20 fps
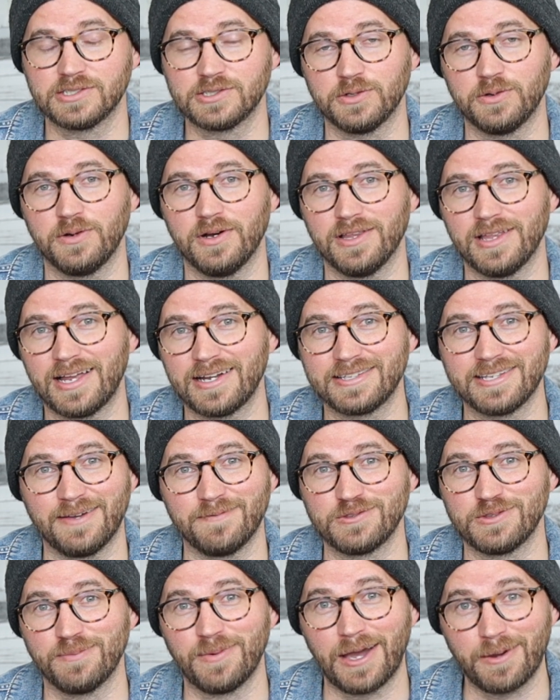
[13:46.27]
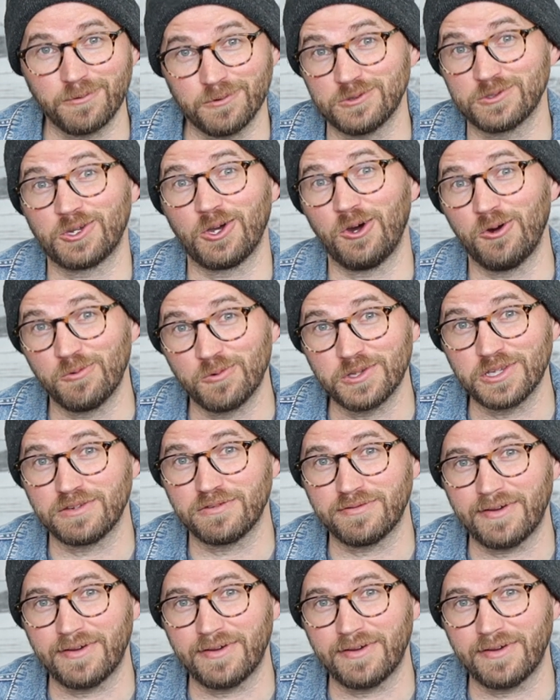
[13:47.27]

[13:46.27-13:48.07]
So a lot of times the Bibles go really